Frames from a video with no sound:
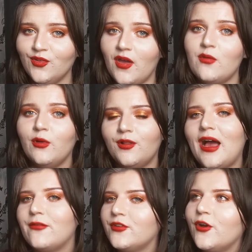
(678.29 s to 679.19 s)
so I will
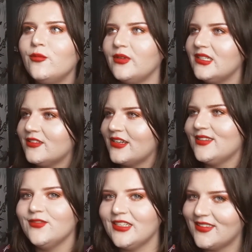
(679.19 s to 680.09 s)
have to go and play the
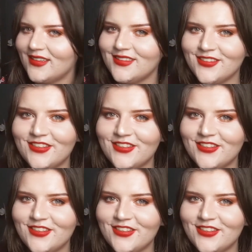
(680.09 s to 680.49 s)
rest of the Assassin's